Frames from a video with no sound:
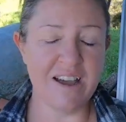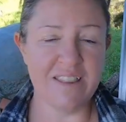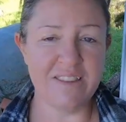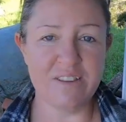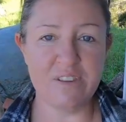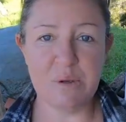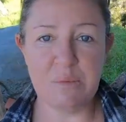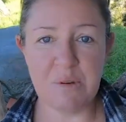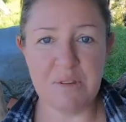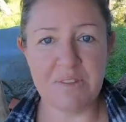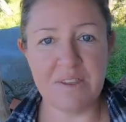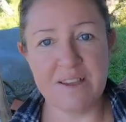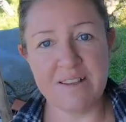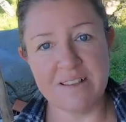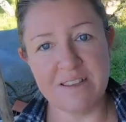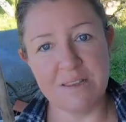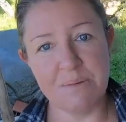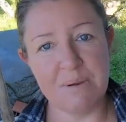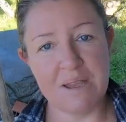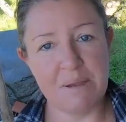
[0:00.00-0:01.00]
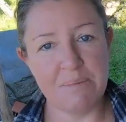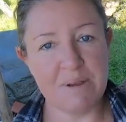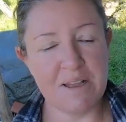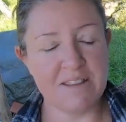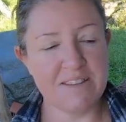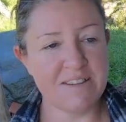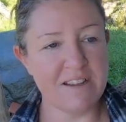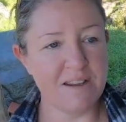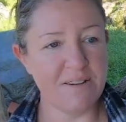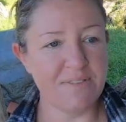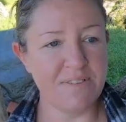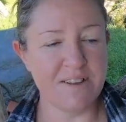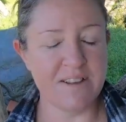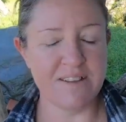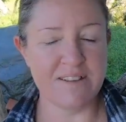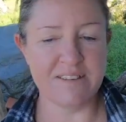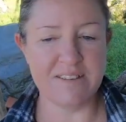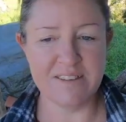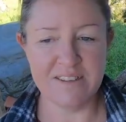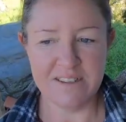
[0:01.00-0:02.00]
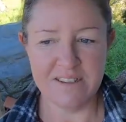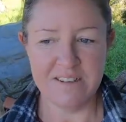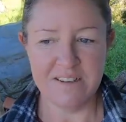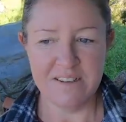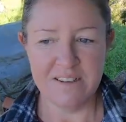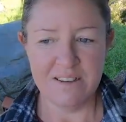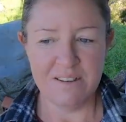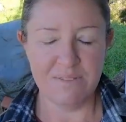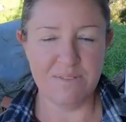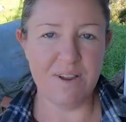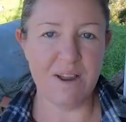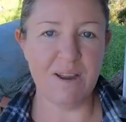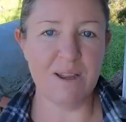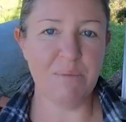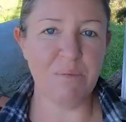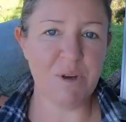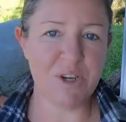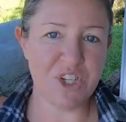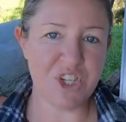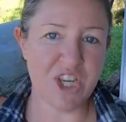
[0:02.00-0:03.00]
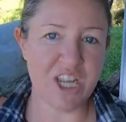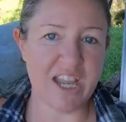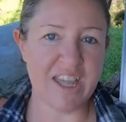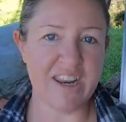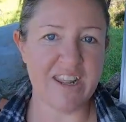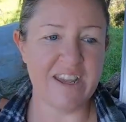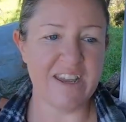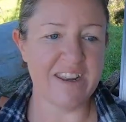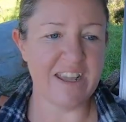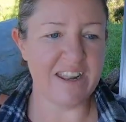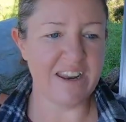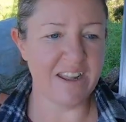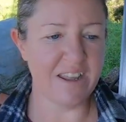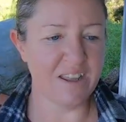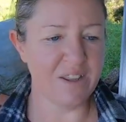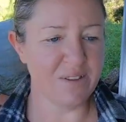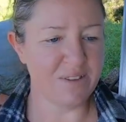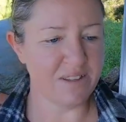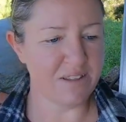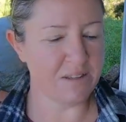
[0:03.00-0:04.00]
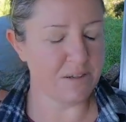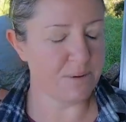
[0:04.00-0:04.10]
the super thanks and the PayPal stuff is very appreciated, and I use it